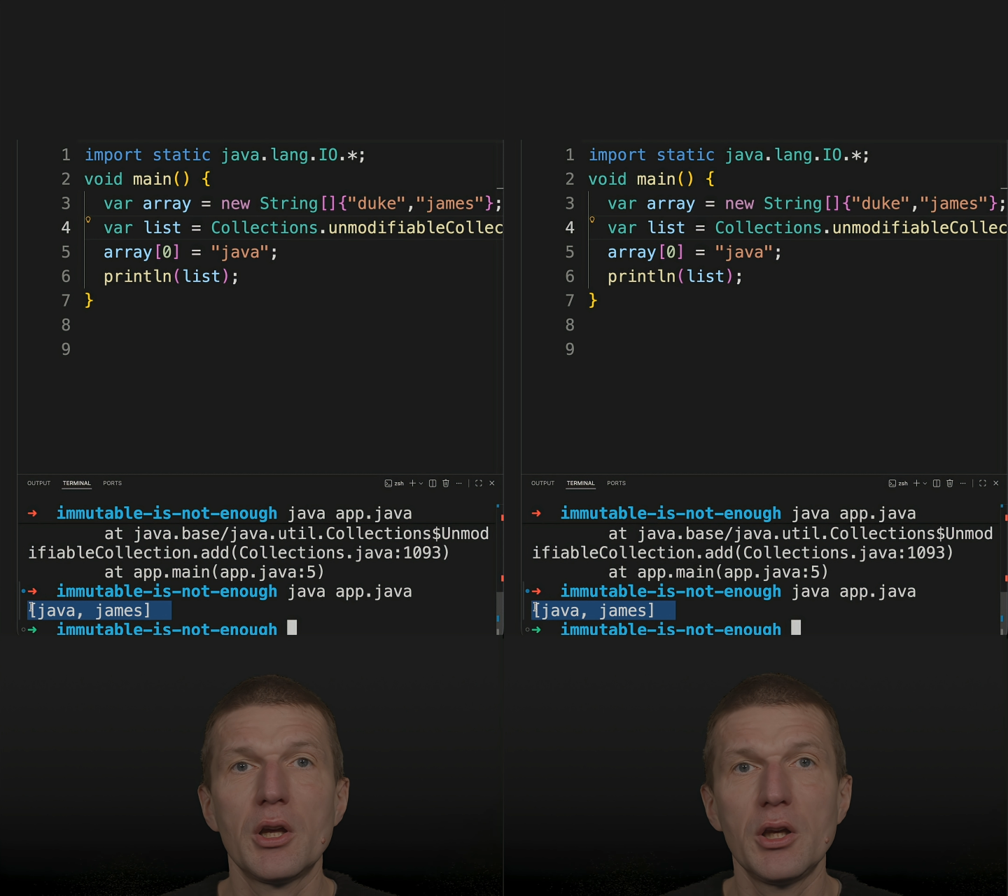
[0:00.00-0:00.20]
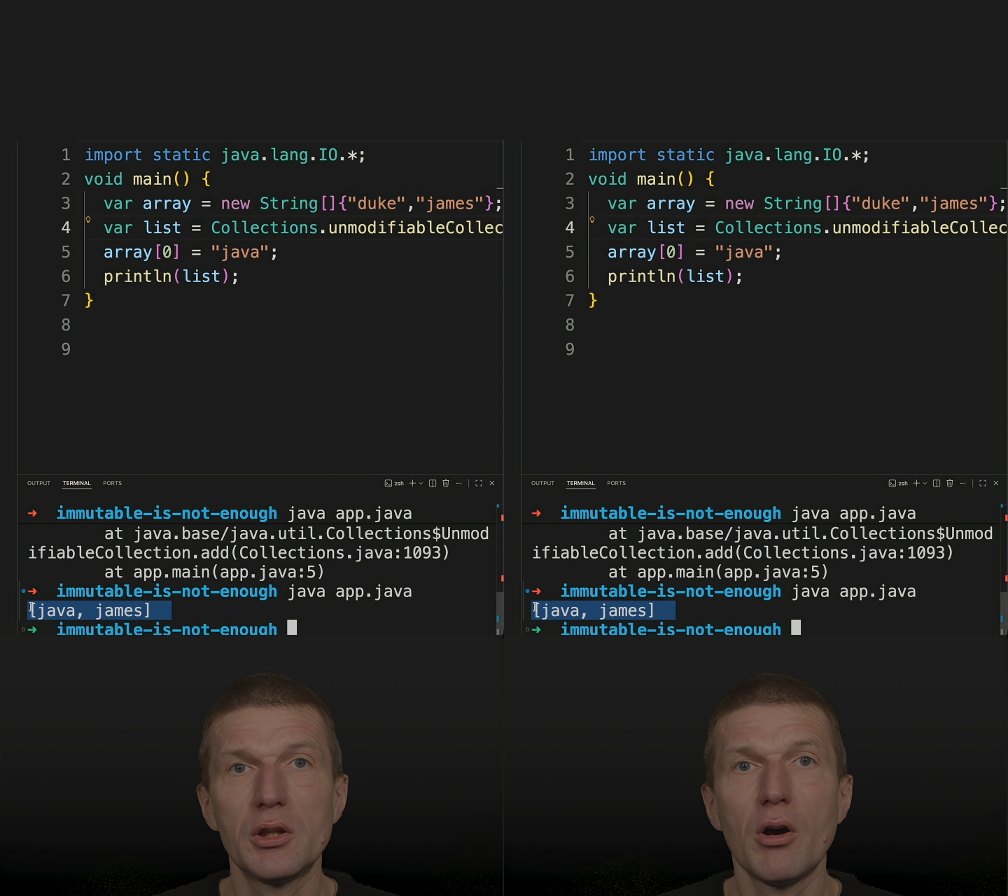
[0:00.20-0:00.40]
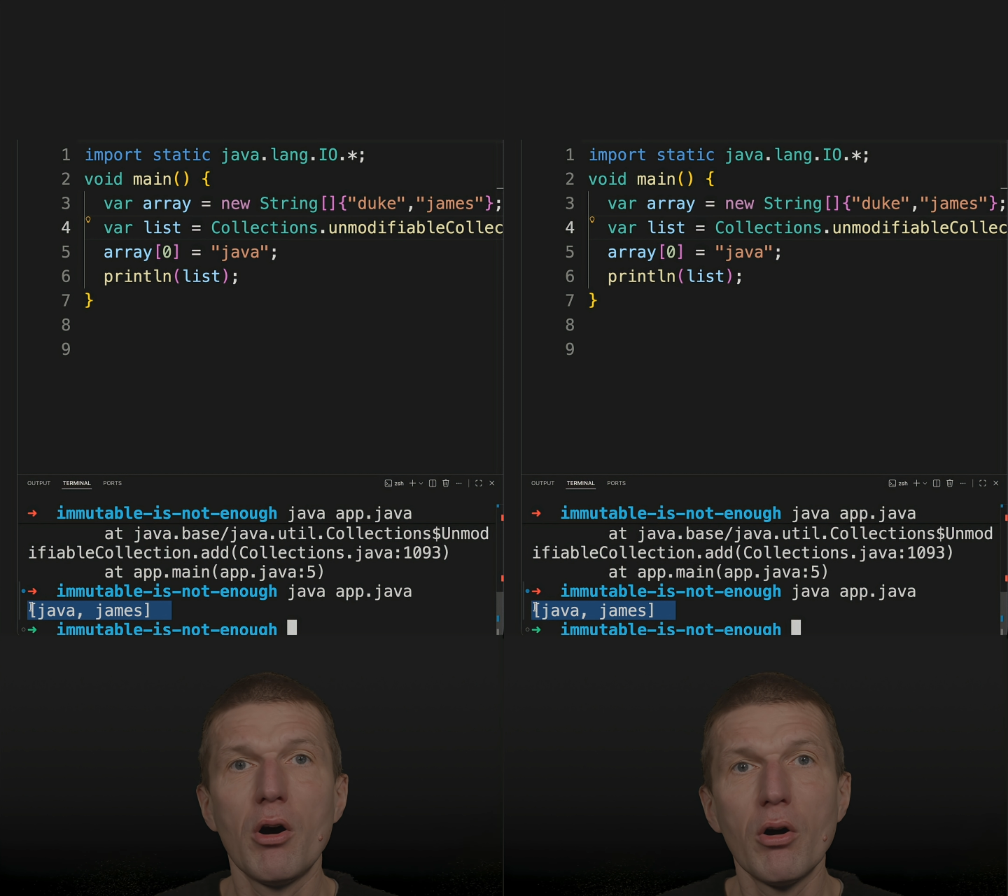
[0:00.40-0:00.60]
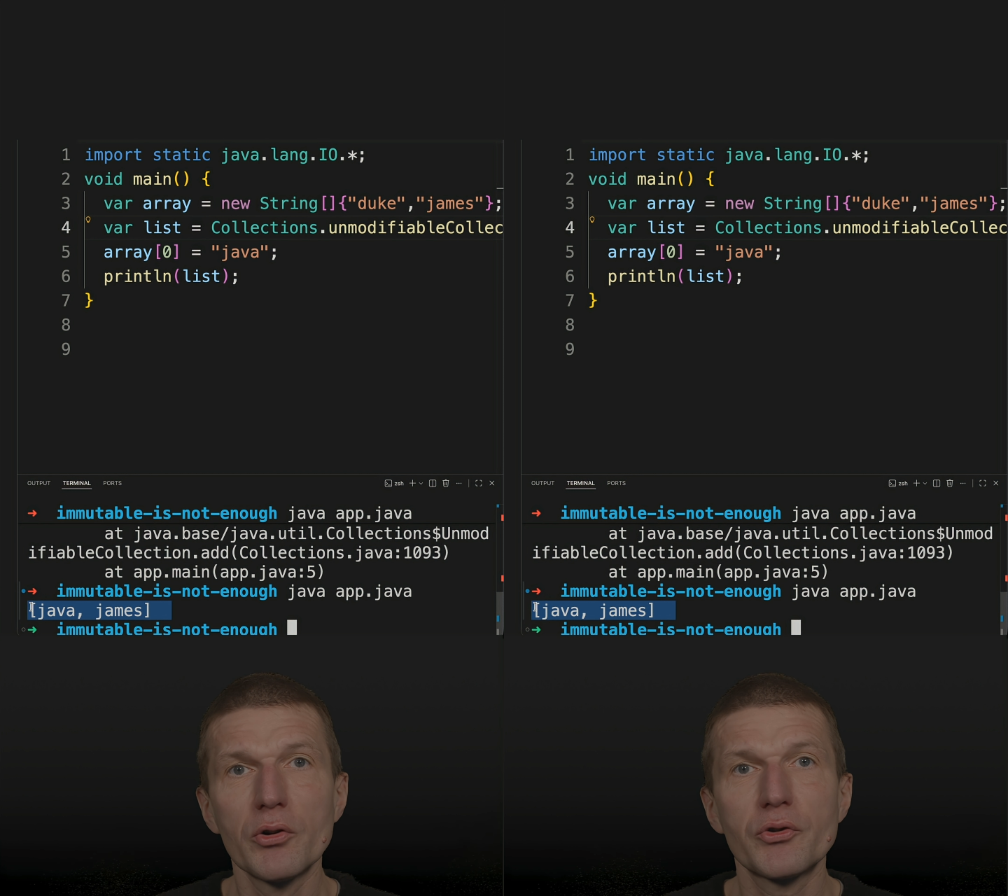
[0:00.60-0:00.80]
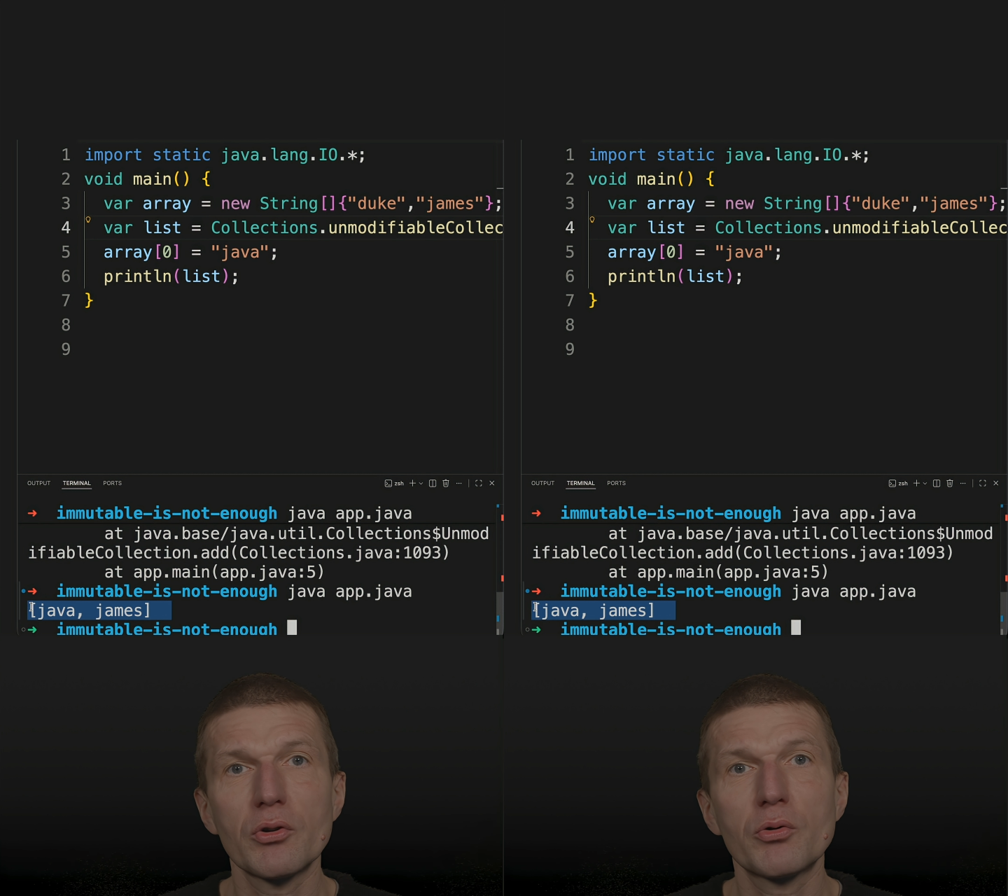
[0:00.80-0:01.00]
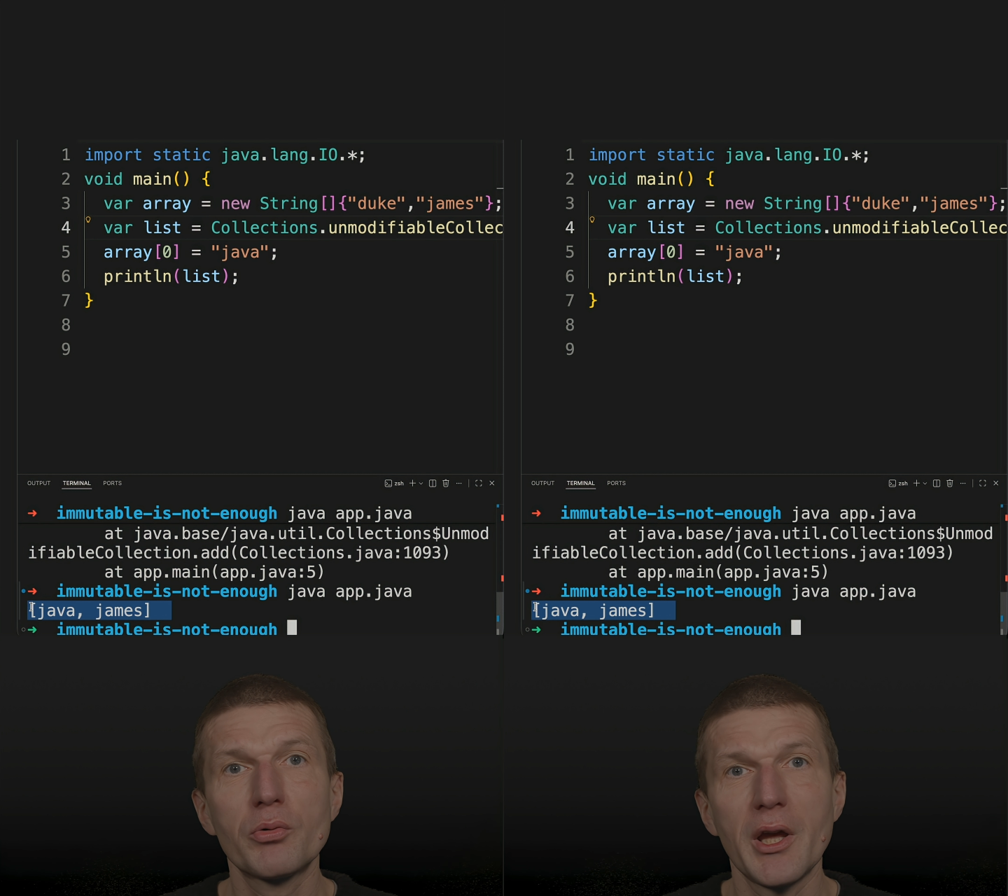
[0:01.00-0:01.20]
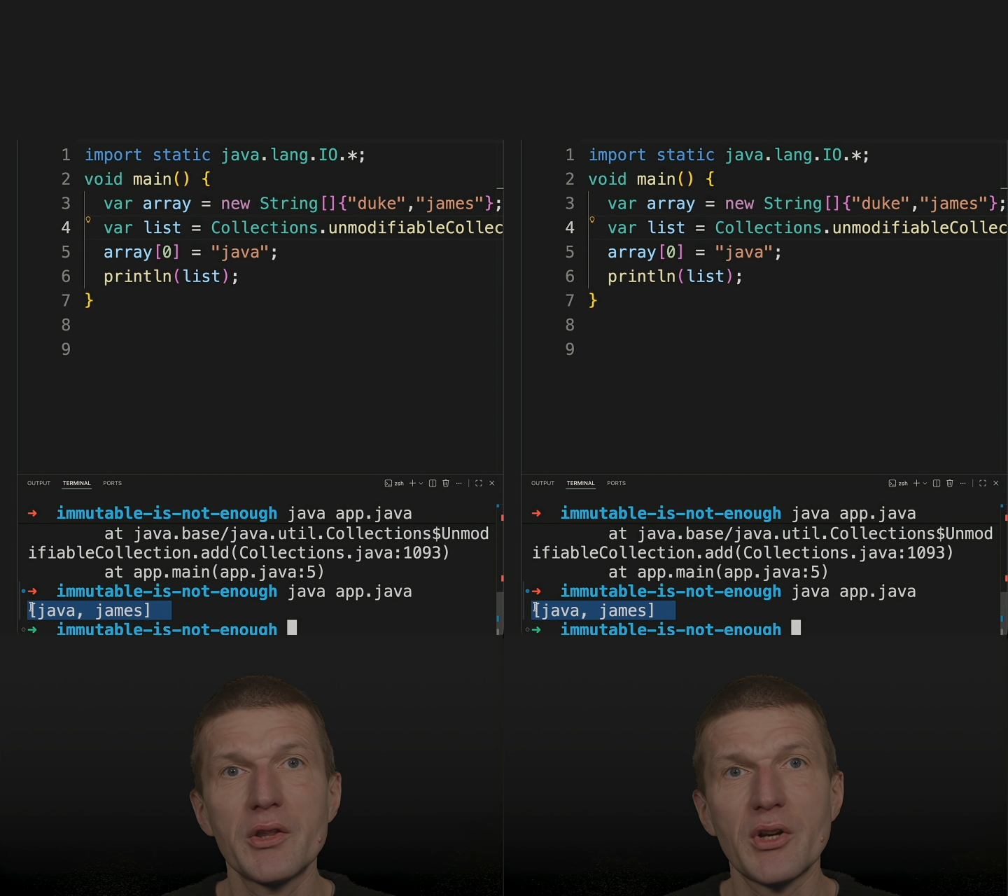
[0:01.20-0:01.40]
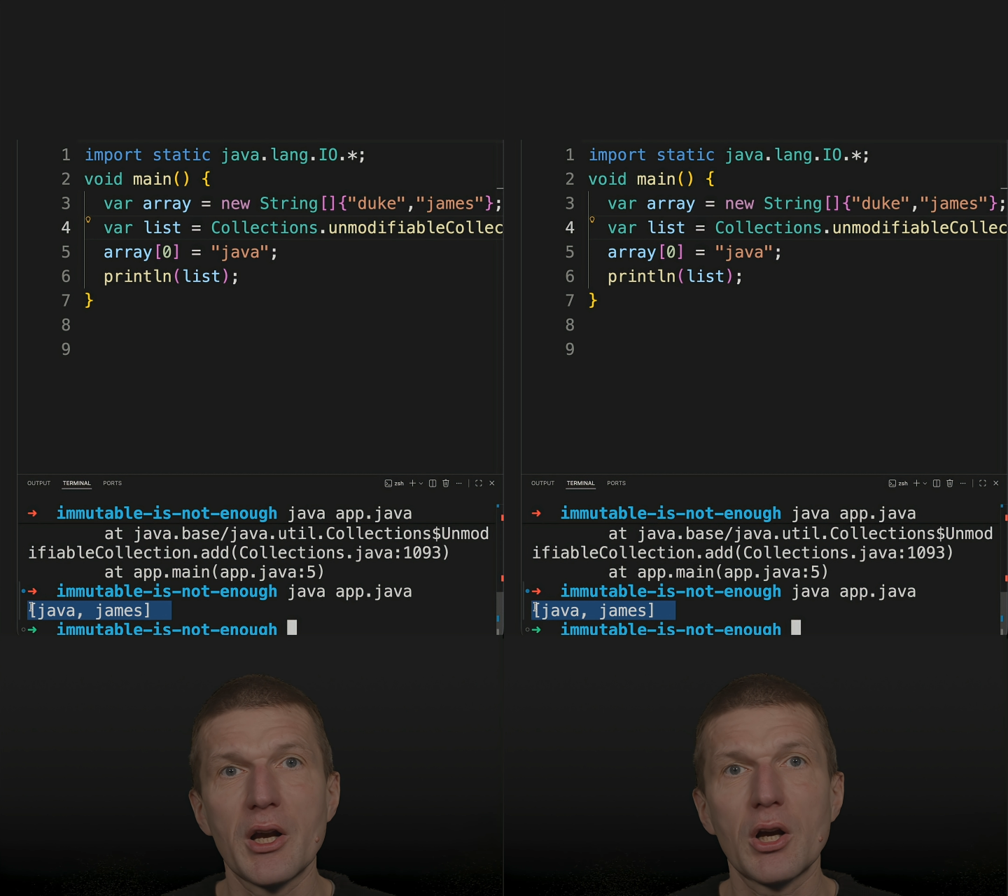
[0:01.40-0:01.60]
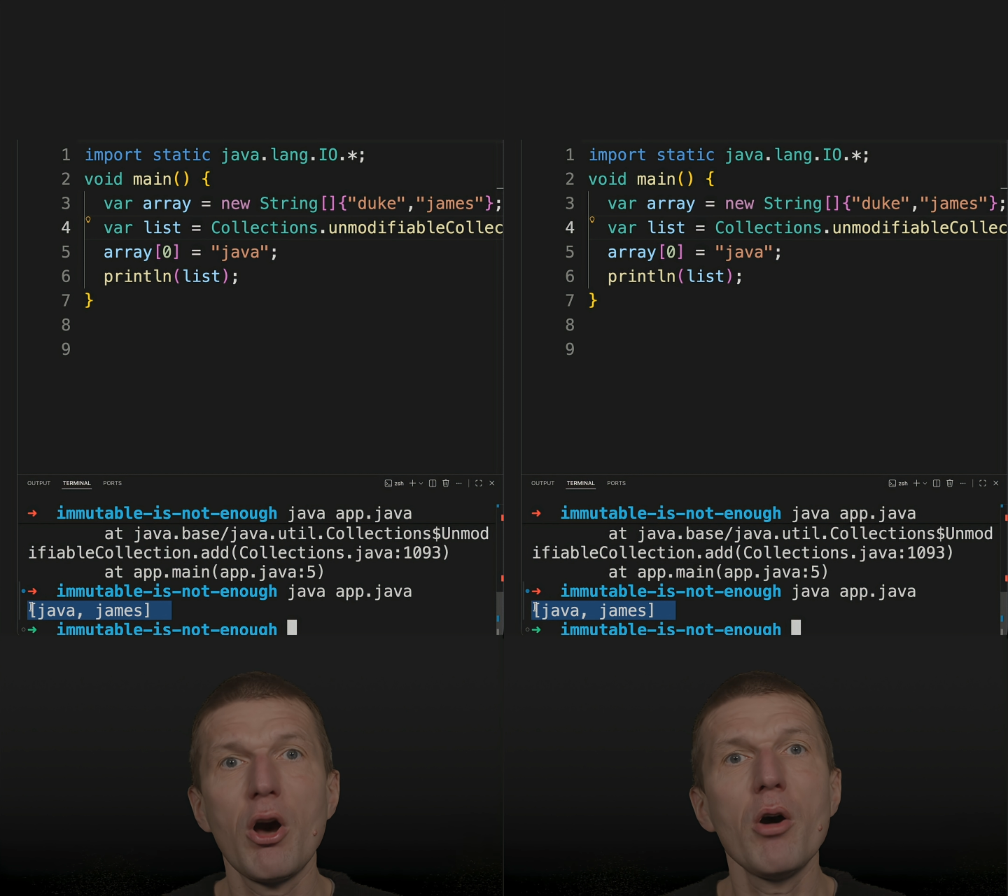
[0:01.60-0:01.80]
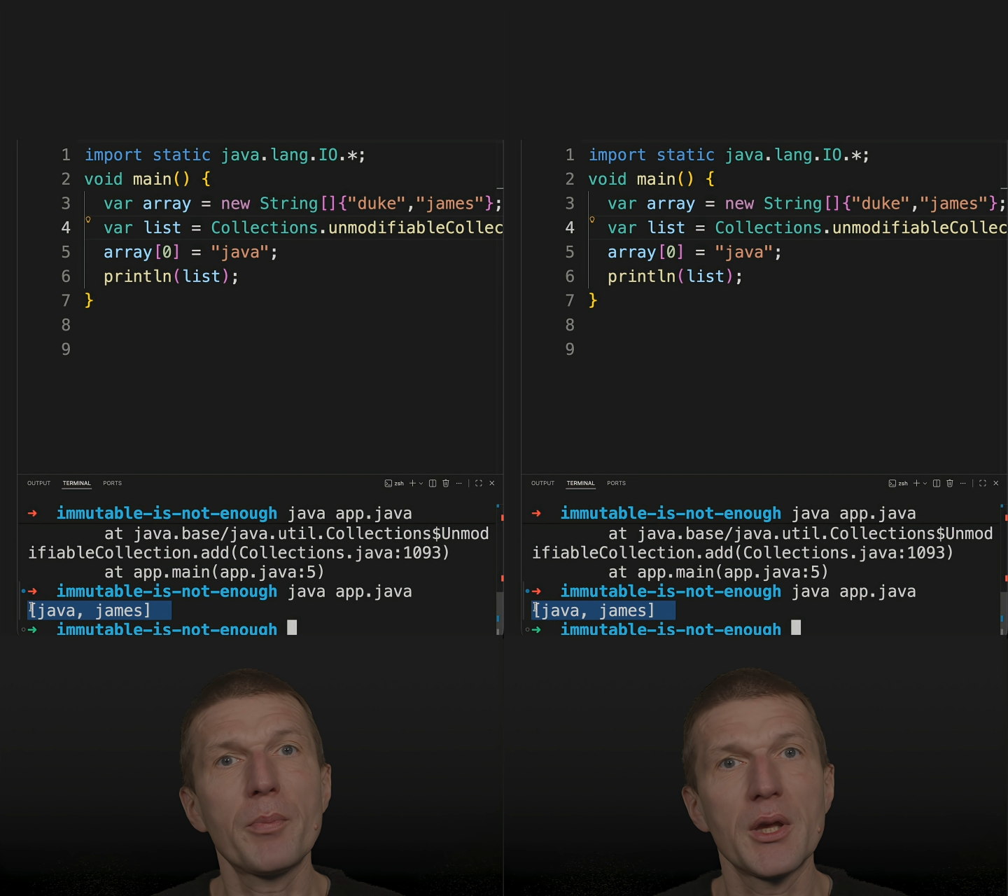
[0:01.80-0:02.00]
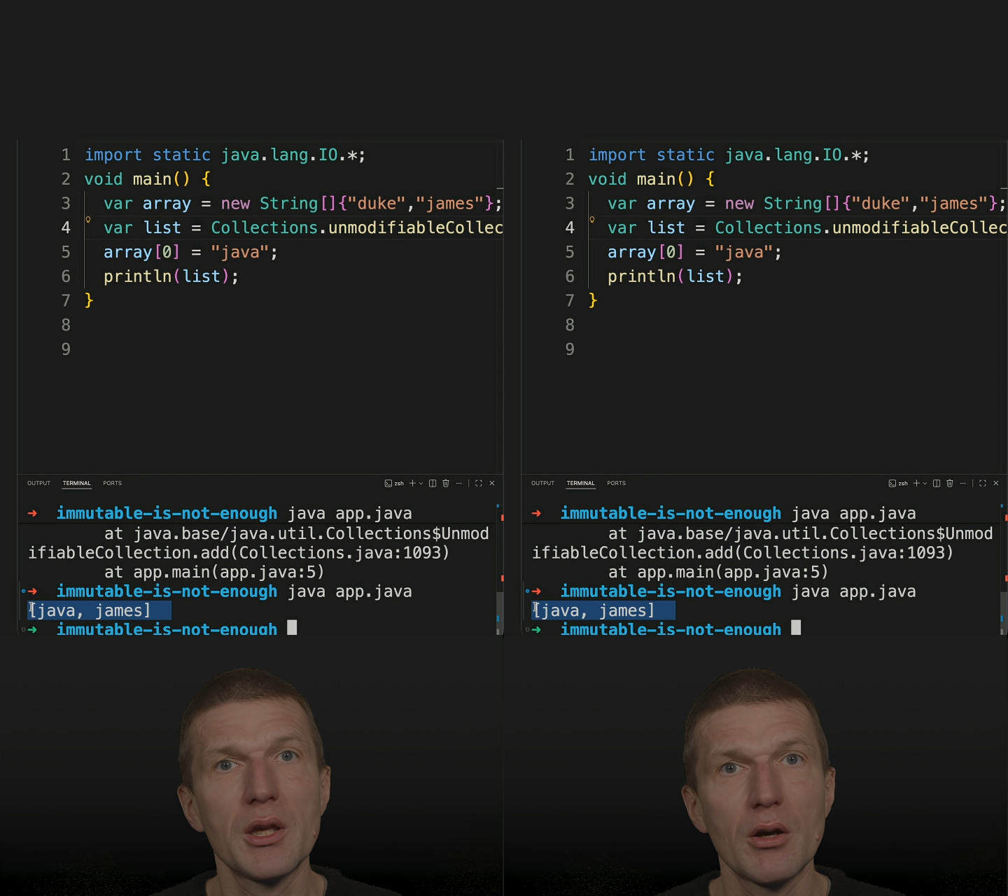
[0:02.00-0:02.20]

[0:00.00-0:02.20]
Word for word: it also creates a copy